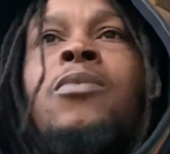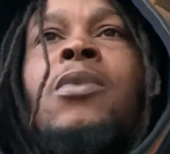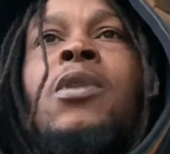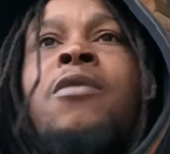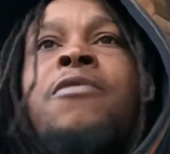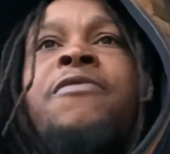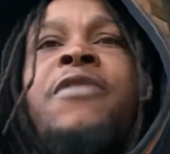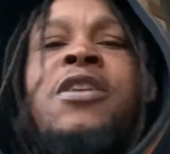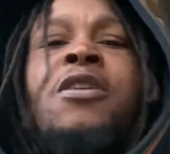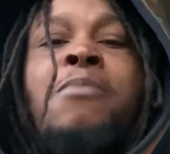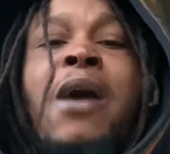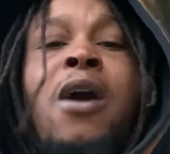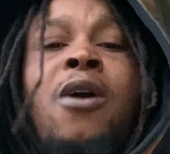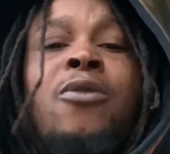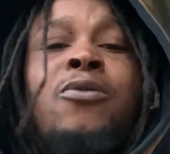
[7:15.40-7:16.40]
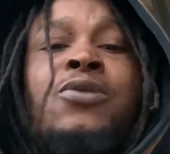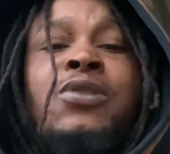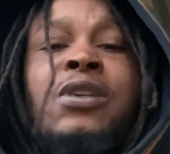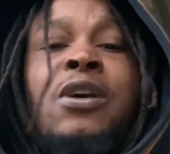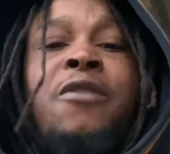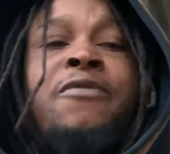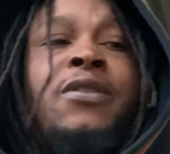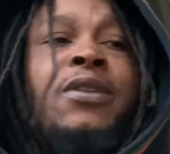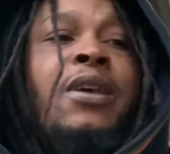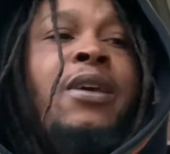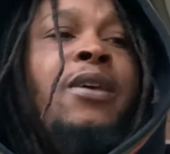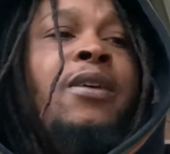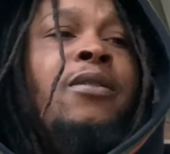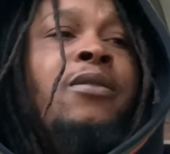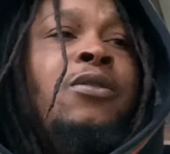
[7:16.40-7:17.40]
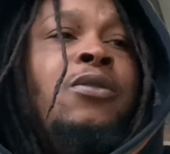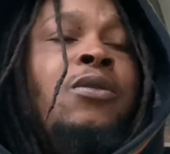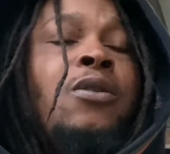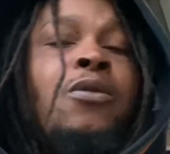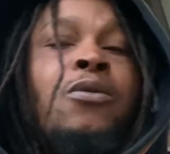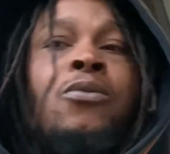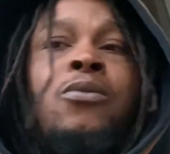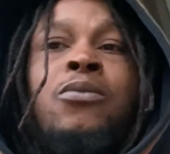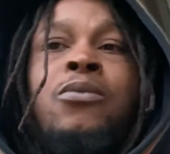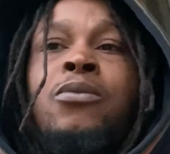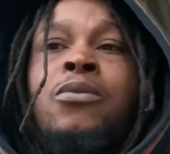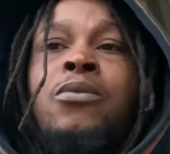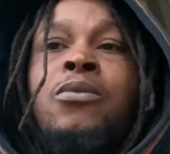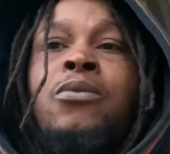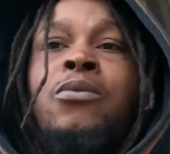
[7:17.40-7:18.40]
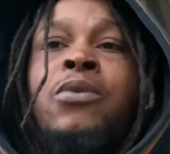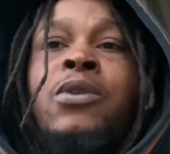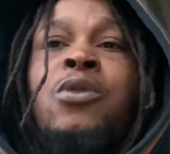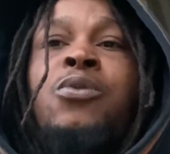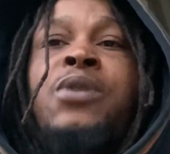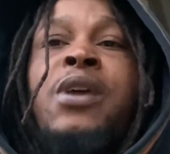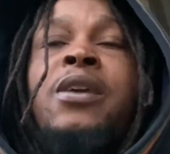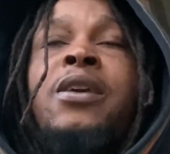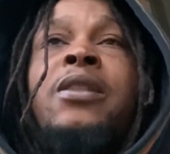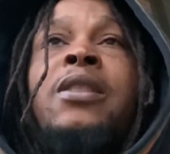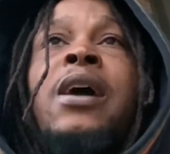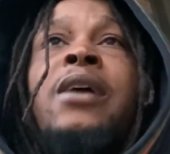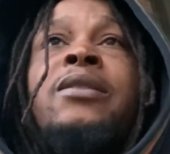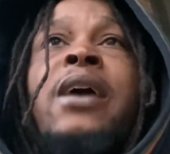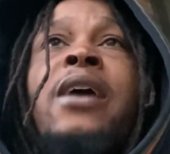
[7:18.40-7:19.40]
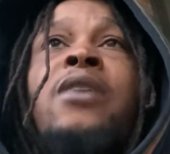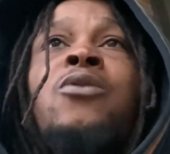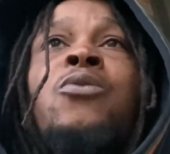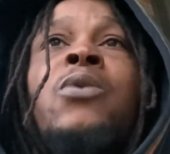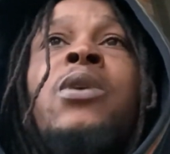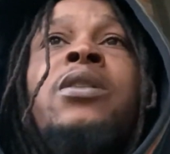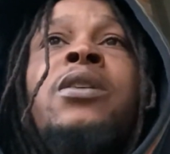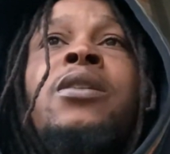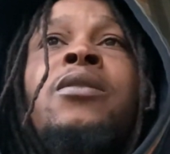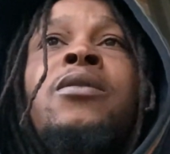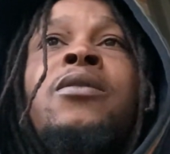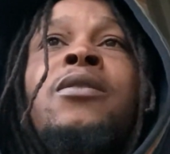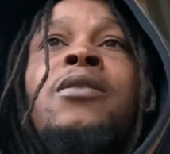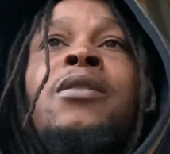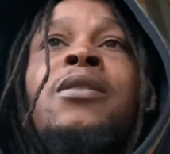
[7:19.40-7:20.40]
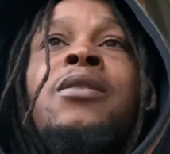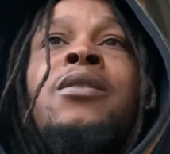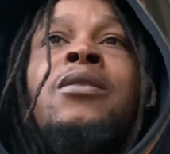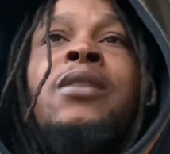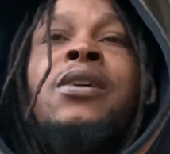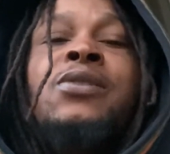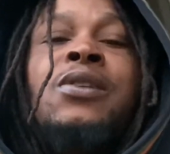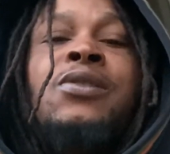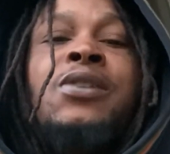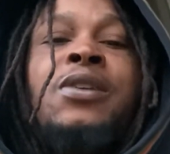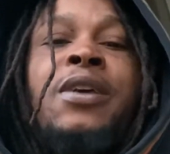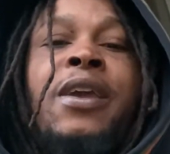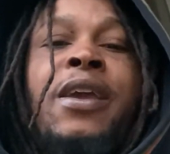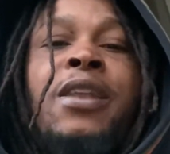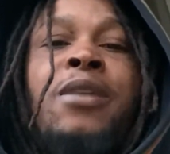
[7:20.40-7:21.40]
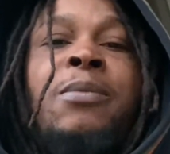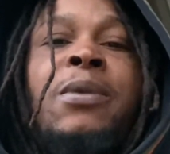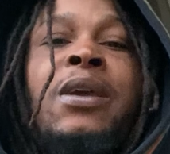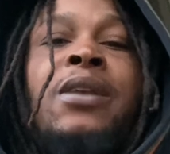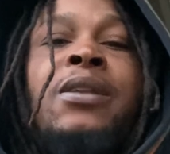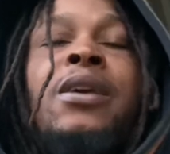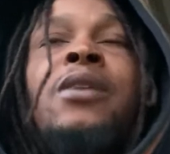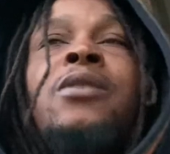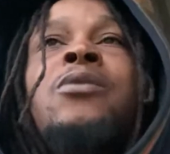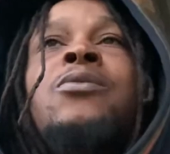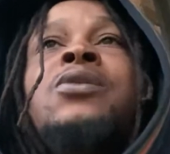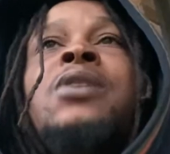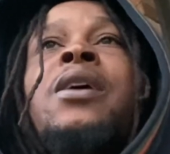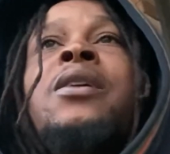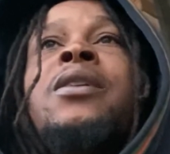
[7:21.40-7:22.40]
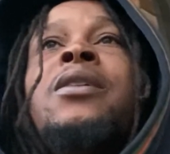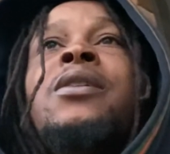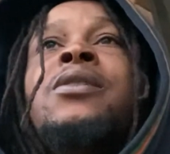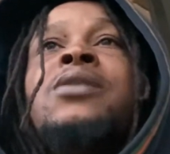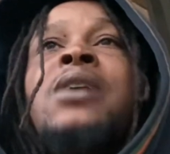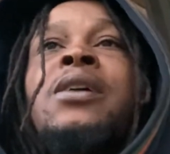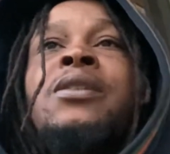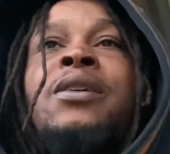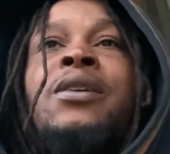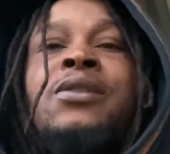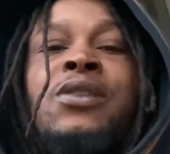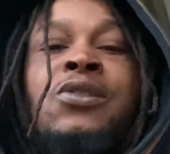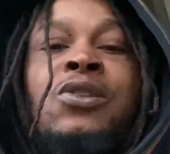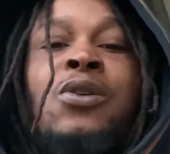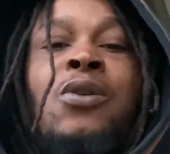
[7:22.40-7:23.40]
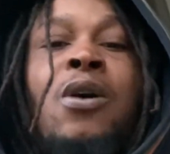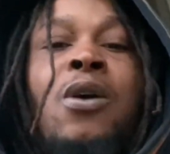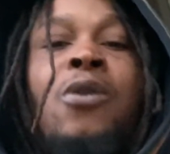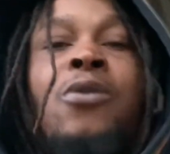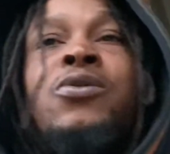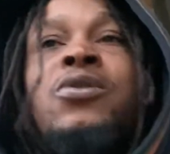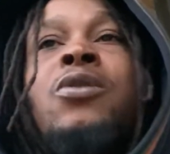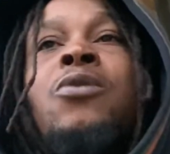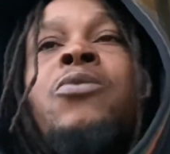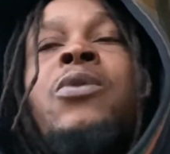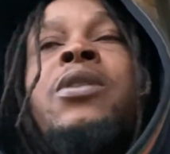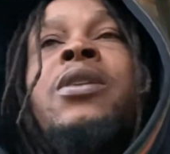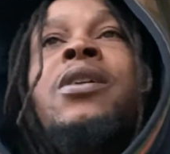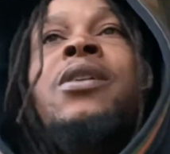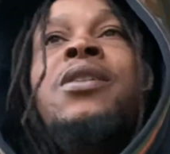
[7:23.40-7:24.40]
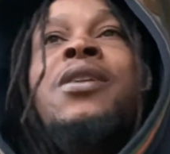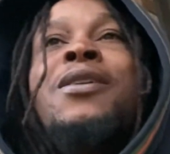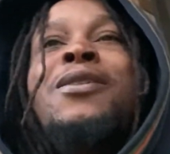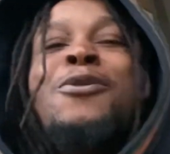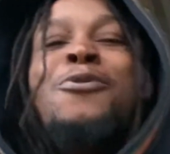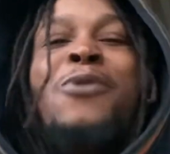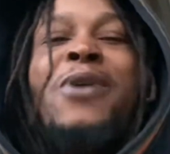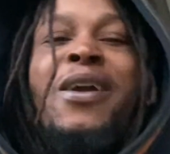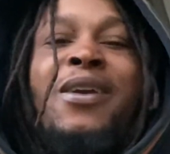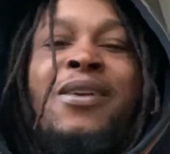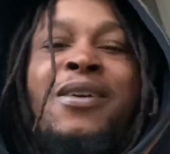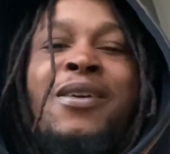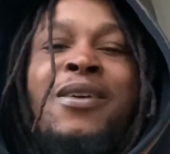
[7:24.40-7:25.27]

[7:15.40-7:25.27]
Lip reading: feeding my own self. And then, when you thinking like that, you really listen to the enemy, and then you taking his ideas as your own. So really he getting away